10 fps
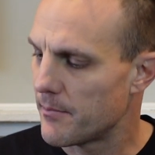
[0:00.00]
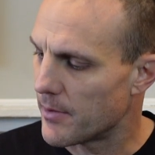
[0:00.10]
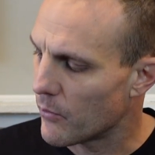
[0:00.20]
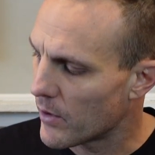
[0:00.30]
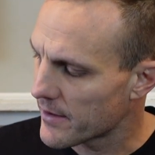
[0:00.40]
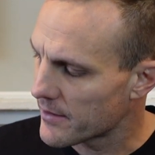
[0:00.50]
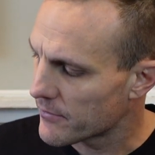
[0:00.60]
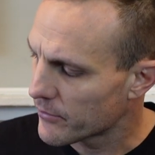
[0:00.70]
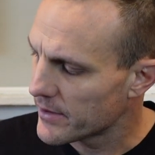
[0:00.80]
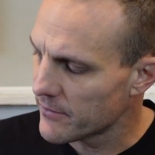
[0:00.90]
but one of the
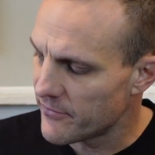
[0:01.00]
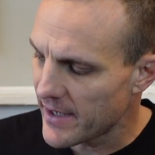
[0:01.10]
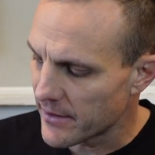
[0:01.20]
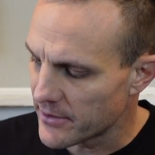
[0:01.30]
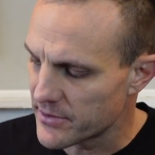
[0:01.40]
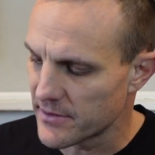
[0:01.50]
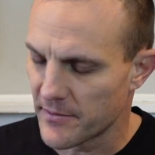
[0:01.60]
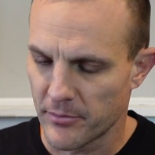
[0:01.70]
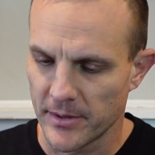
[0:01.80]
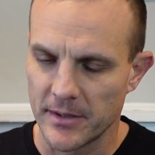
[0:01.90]
real values of
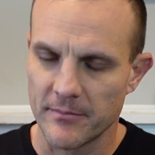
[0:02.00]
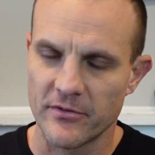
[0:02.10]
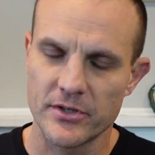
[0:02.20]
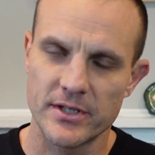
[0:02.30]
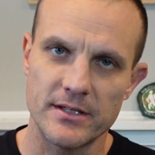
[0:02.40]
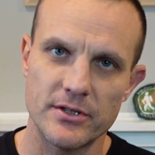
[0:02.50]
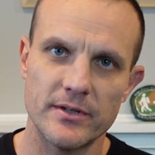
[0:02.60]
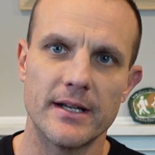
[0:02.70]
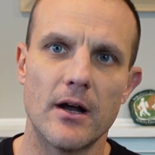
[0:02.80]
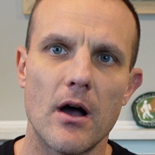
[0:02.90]
the premium version is you
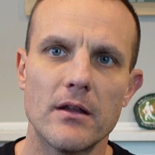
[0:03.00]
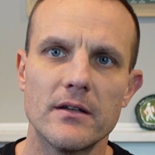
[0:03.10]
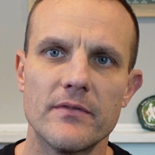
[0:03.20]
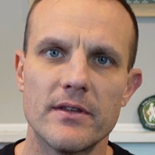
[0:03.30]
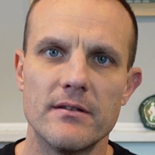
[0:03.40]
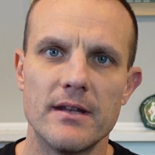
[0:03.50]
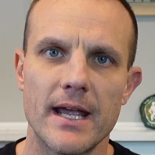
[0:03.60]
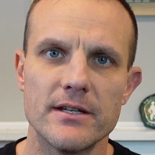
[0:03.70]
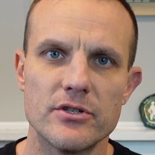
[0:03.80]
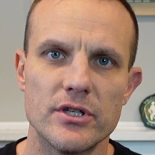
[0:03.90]
get all of the
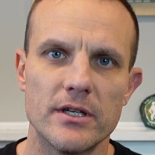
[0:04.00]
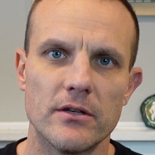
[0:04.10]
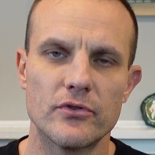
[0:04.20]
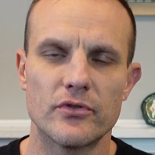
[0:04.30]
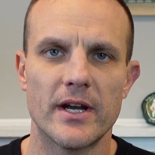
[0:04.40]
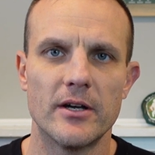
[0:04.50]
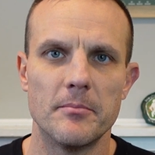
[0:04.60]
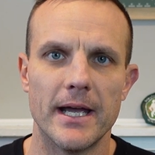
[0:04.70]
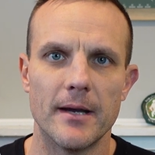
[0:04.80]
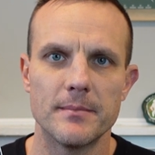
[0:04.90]
Nat Geo trail
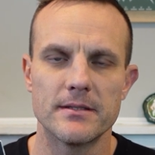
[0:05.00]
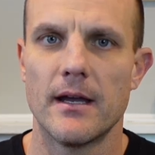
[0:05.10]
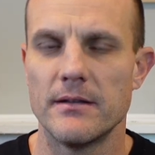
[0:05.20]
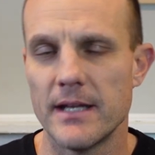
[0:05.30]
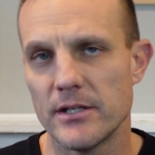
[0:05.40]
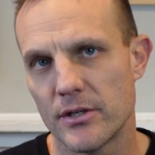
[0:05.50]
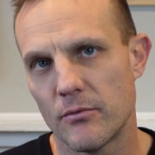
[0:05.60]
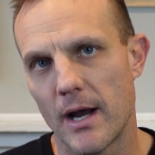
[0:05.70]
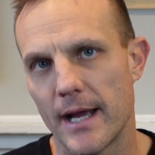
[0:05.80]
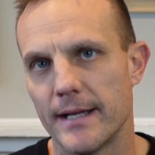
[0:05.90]
maps
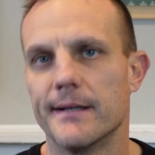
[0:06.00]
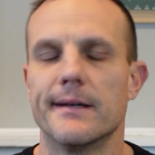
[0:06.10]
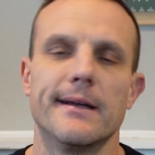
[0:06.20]
nationwide.